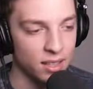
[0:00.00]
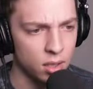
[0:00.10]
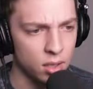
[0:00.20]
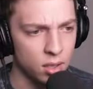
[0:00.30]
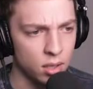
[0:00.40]

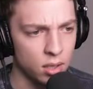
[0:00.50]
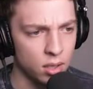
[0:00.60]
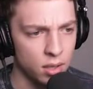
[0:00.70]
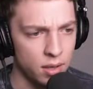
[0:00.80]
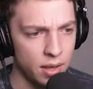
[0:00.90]
Josh, let's
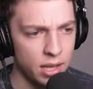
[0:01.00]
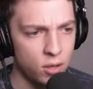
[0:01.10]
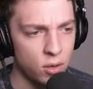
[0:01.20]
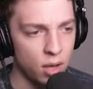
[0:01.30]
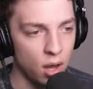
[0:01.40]
open the door. It's like
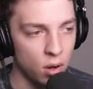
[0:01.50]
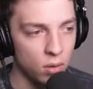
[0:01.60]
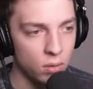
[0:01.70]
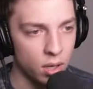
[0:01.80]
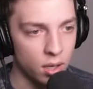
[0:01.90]
two. Oh,
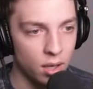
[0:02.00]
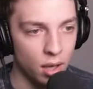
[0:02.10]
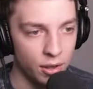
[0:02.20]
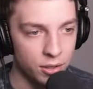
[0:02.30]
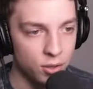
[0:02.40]
what?
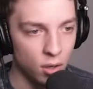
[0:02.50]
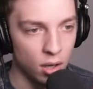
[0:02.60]
Oh, there's a door.